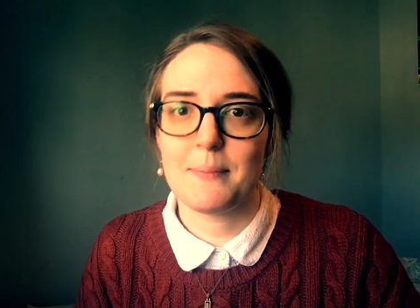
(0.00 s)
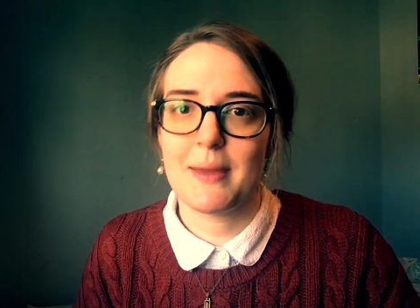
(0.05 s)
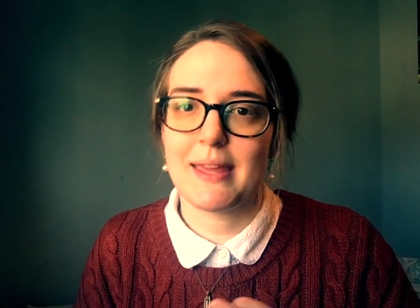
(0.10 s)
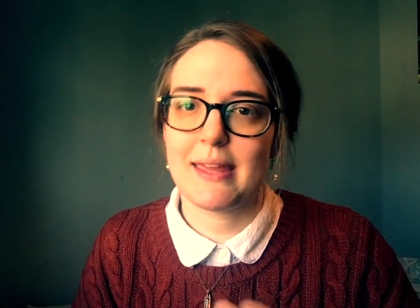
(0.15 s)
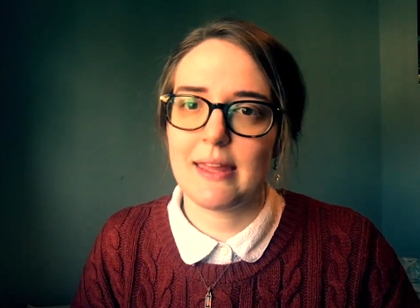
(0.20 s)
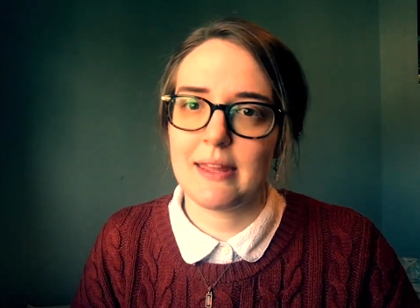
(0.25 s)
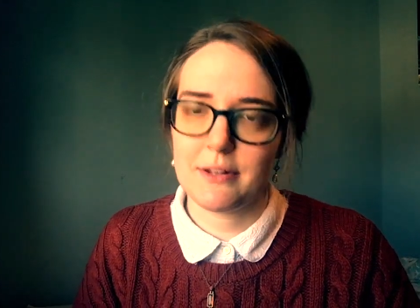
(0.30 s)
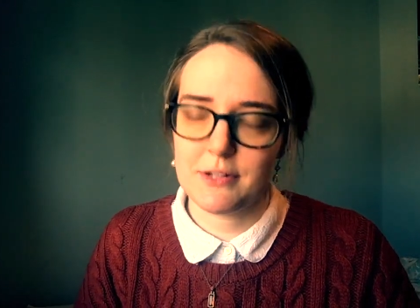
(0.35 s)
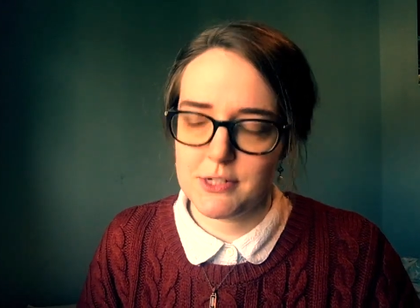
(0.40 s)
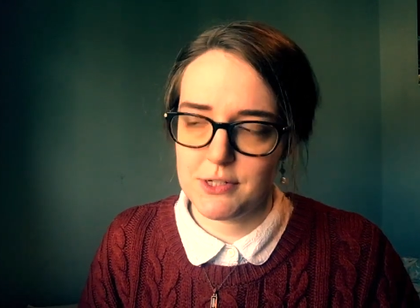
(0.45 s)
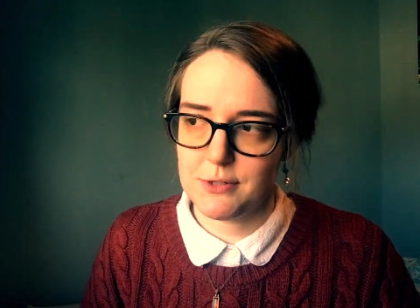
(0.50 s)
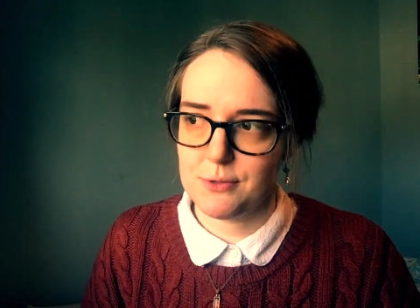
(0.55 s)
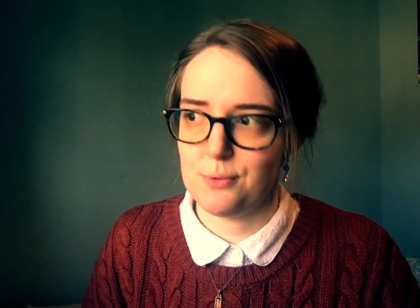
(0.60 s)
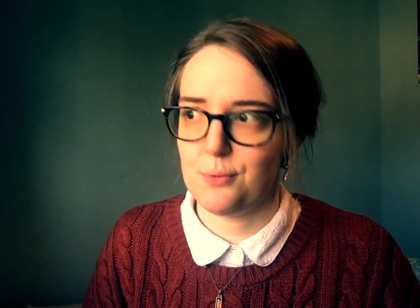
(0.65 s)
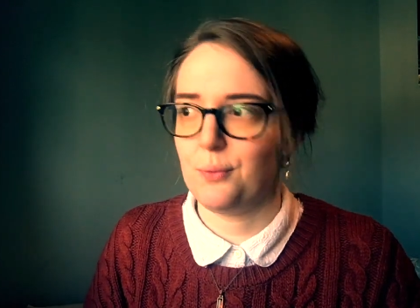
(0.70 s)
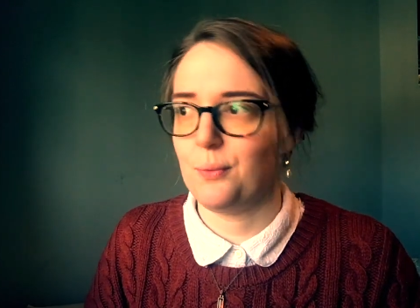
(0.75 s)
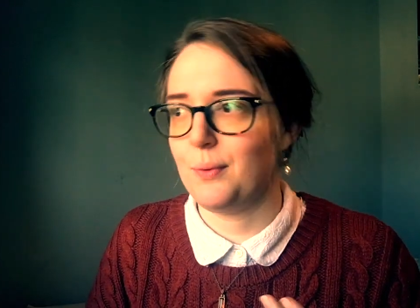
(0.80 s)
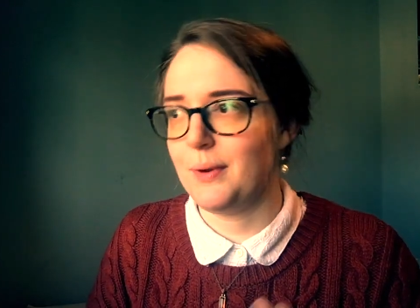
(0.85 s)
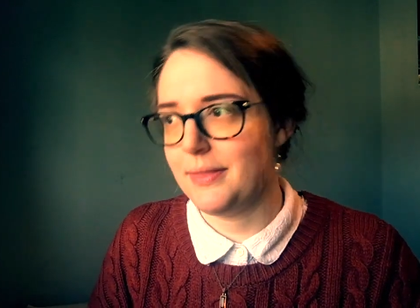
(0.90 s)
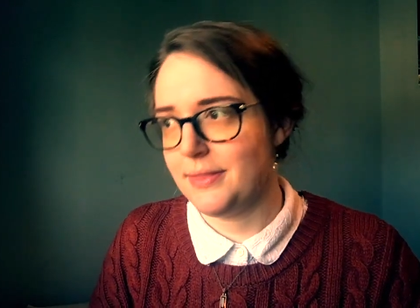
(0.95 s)
making
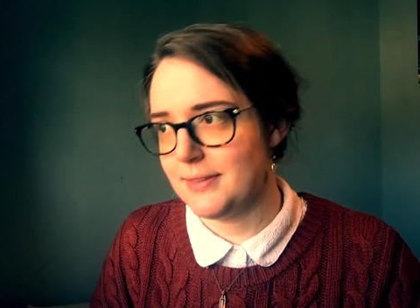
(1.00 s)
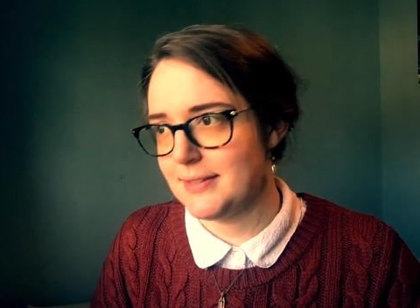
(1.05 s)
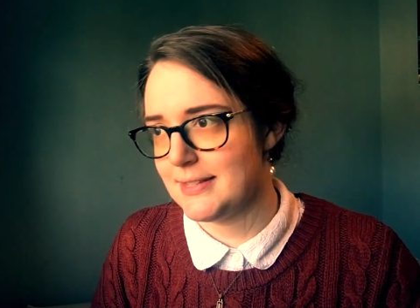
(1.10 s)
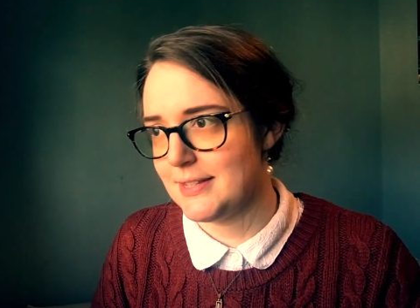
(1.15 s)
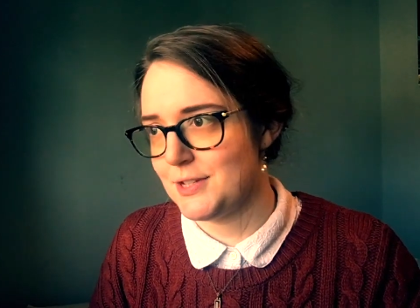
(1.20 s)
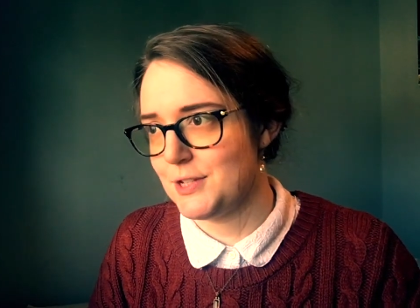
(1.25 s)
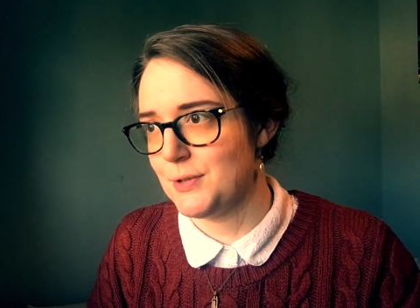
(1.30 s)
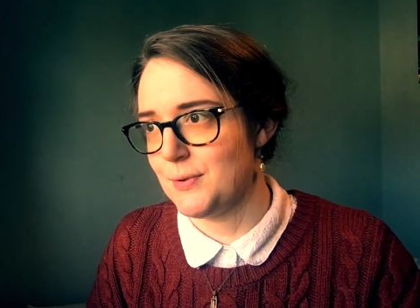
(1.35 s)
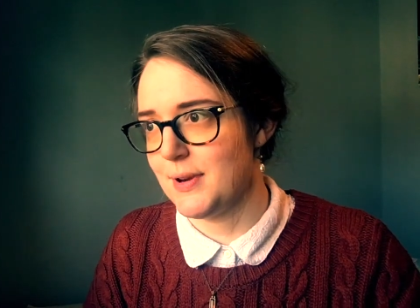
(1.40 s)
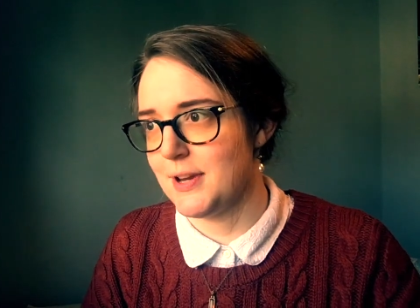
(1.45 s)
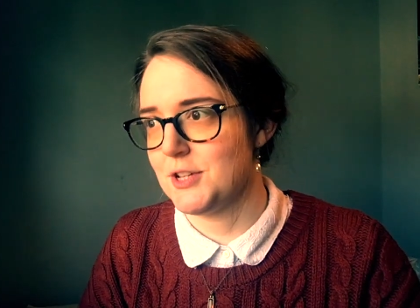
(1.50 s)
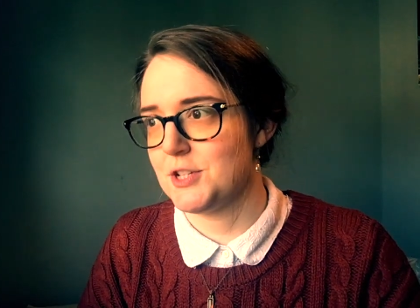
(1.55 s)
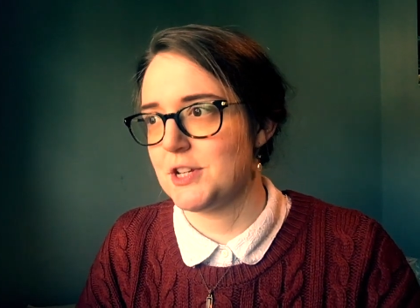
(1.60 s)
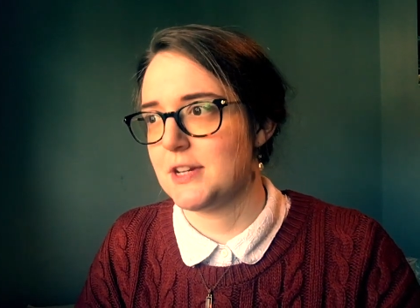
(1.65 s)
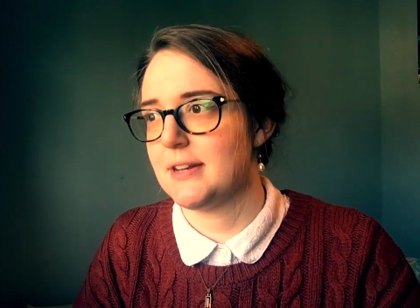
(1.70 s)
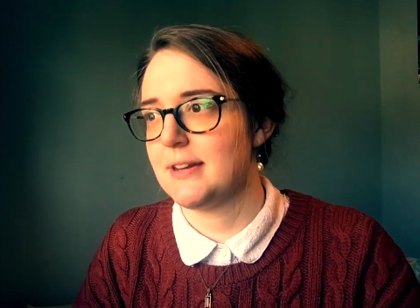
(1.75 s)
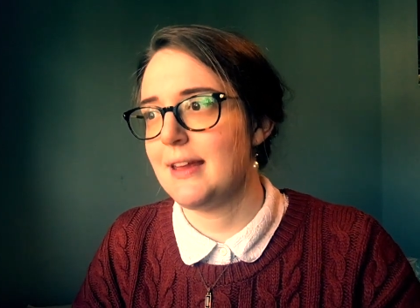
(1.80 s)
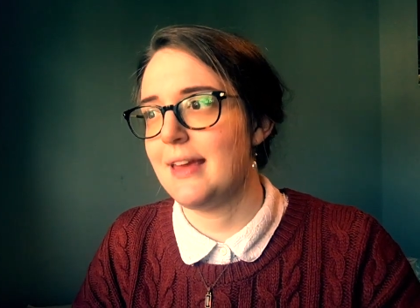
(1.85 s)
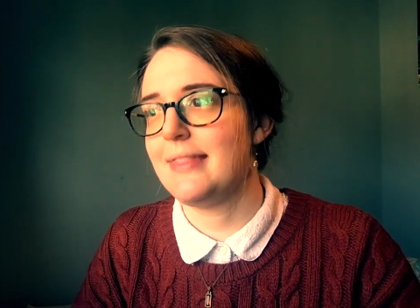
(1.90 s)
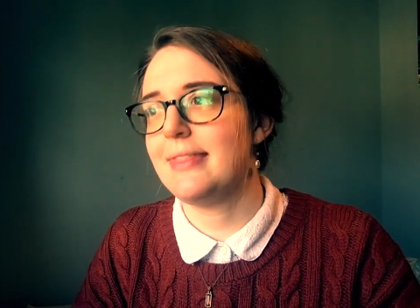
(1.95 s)
do with the
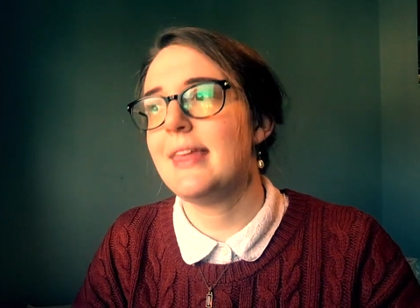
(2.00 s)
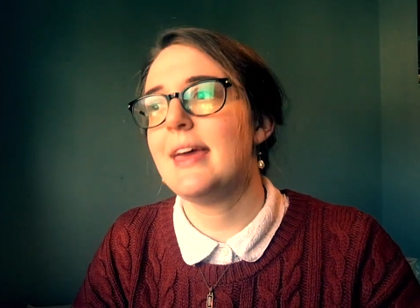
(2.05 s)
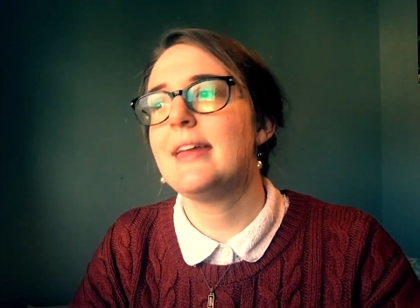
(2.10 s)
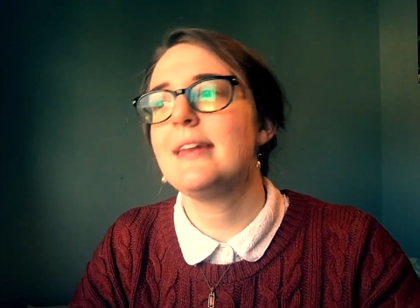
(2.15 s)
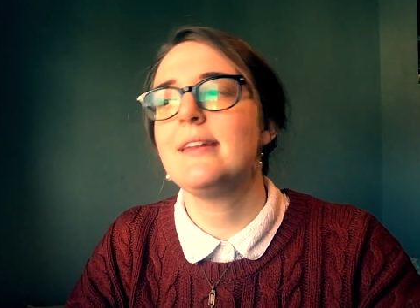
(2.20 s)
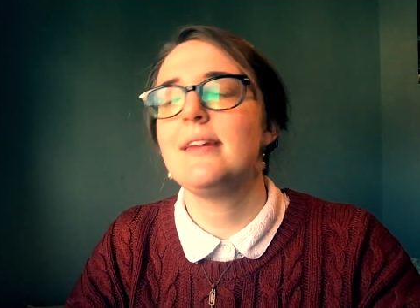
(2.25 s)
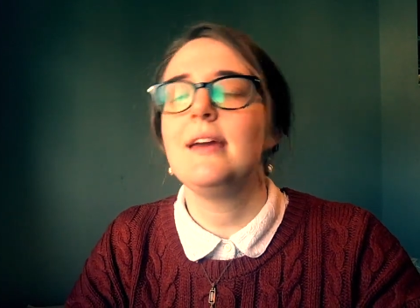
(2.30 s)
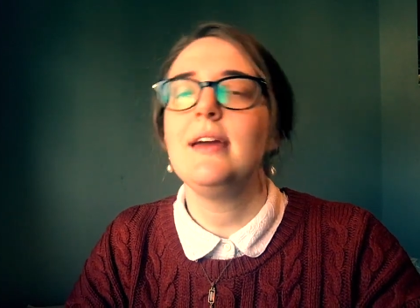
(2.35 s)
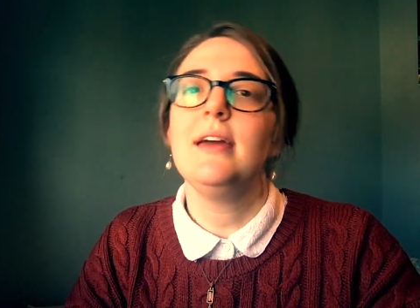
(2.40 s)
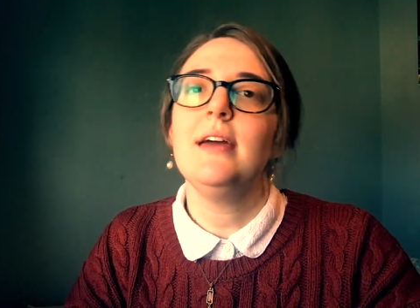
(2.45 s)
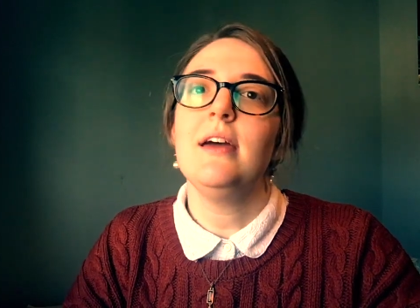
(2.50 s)
situation, and then